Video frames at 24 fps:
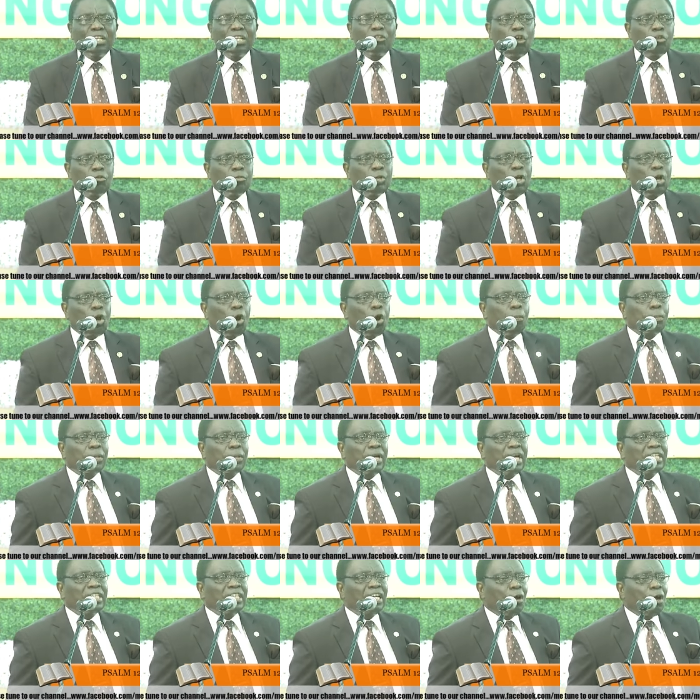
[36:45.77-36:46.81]
Let us be
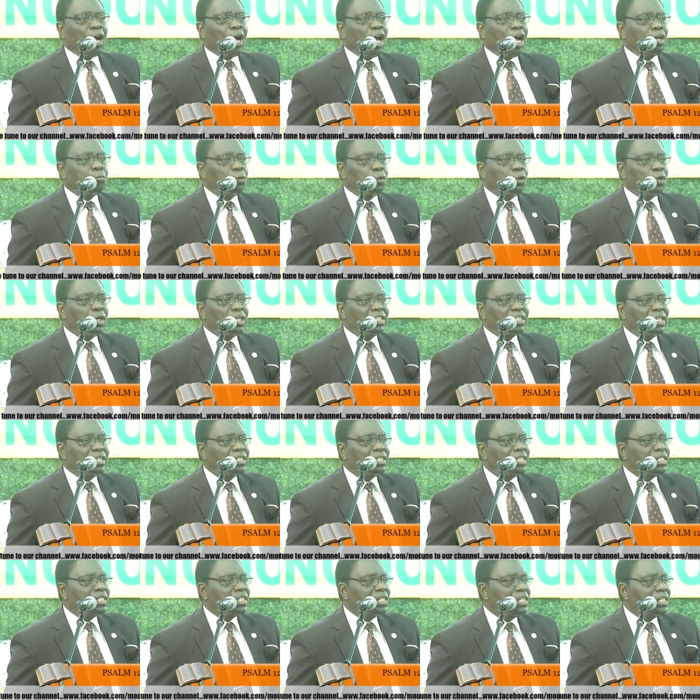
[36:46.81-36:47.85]
upright in our hearts, brothers
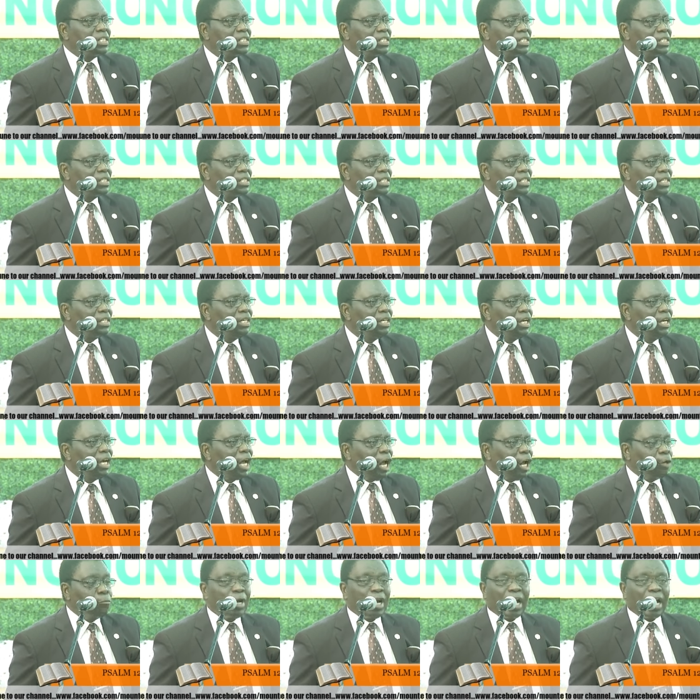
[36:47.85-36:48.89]
and sisters.
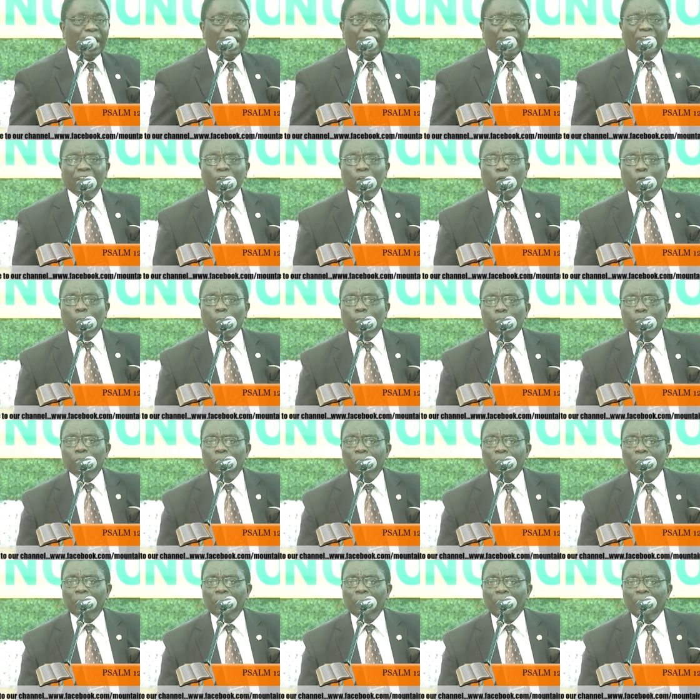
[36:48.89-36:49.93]
And may I end up
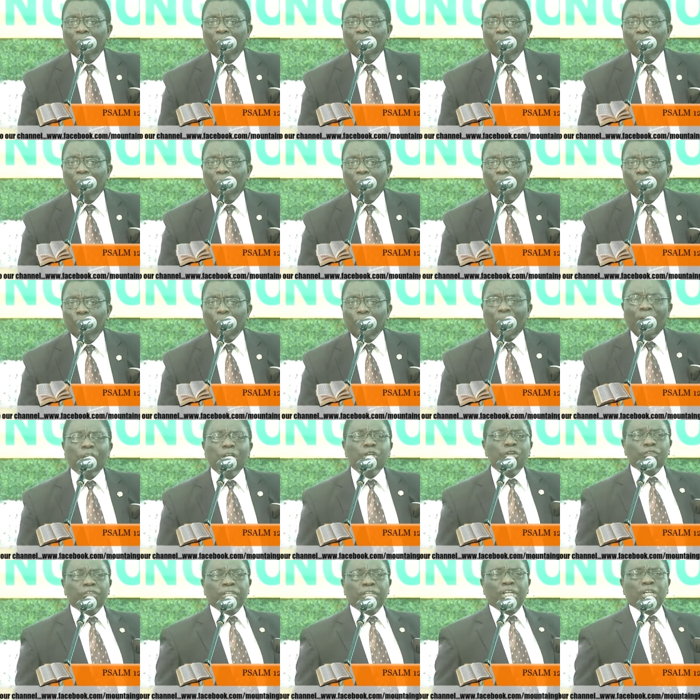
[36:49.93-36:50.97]
by
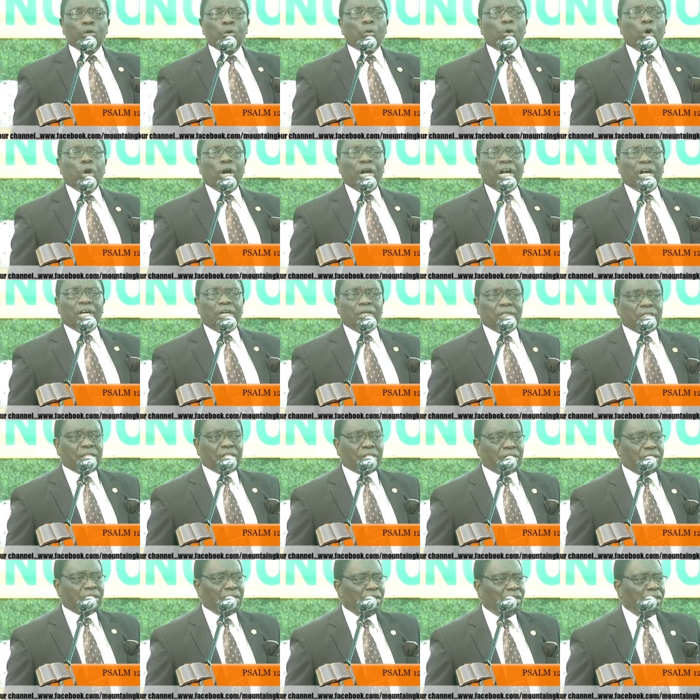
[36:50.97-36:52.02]
using the
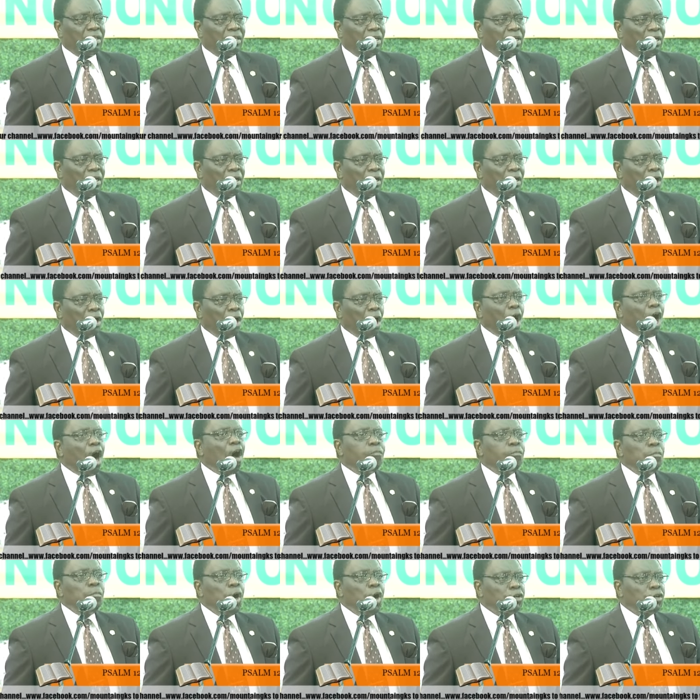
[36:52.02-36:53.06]
words
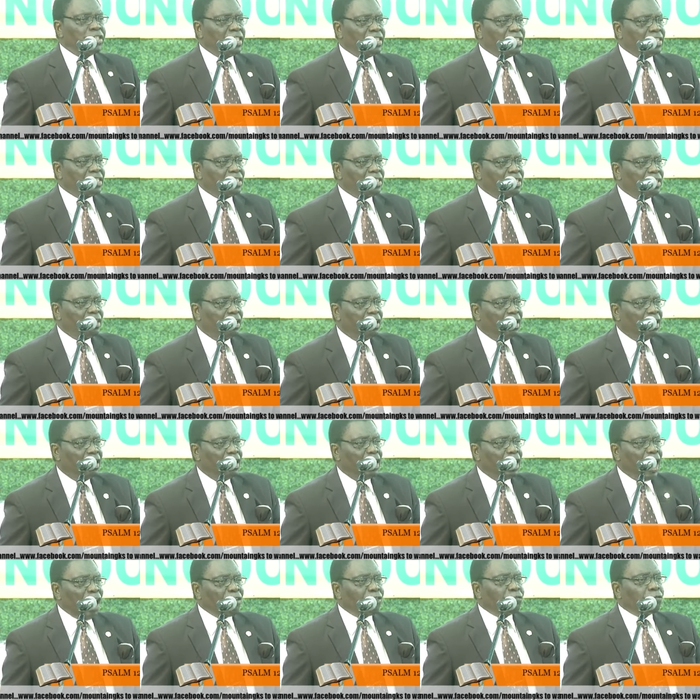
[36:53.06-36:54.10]
of Moses
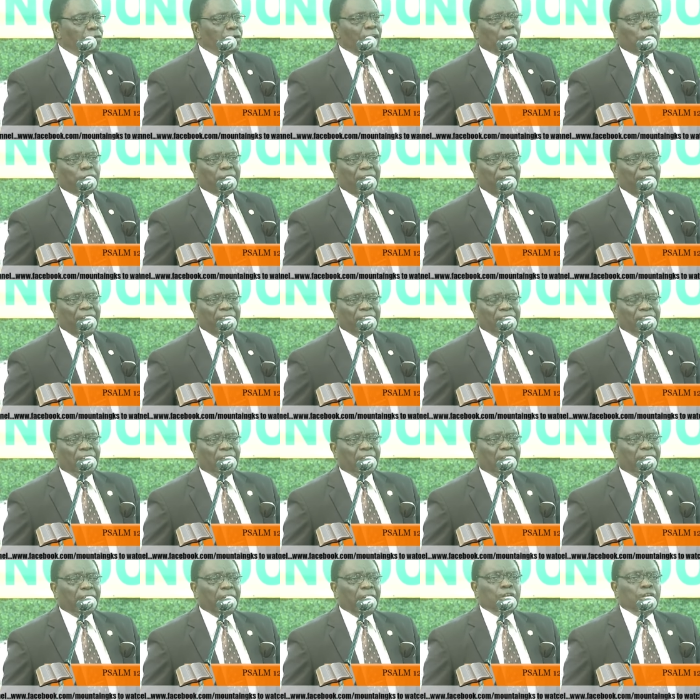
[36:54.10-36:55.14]
as recorded
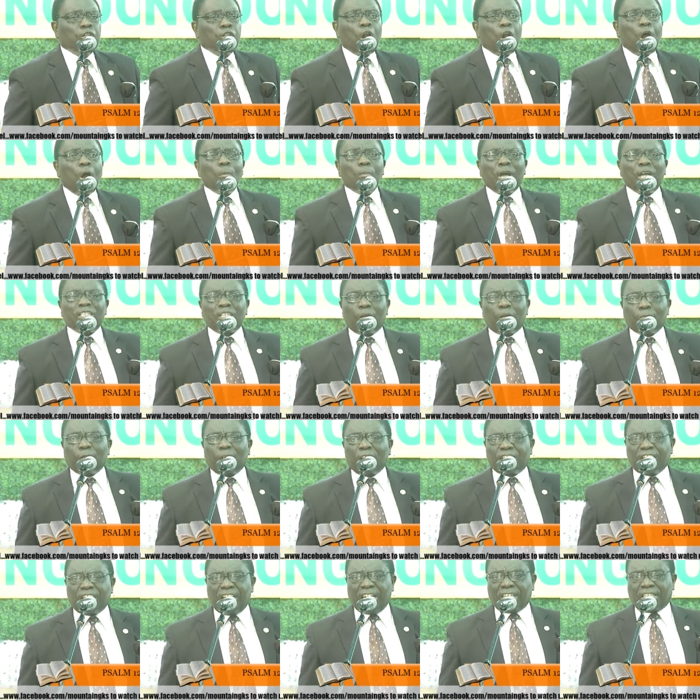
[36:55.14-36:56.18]
in Numbers
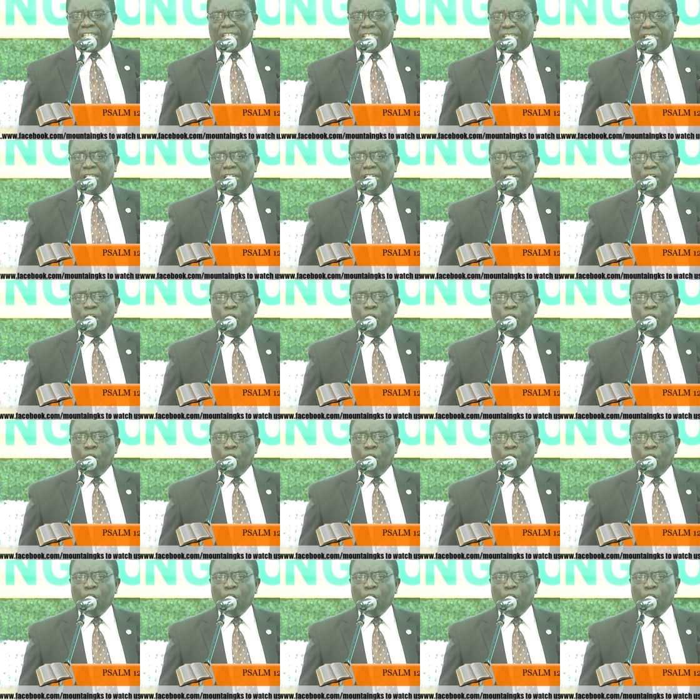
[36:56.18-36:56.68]
chapter 6.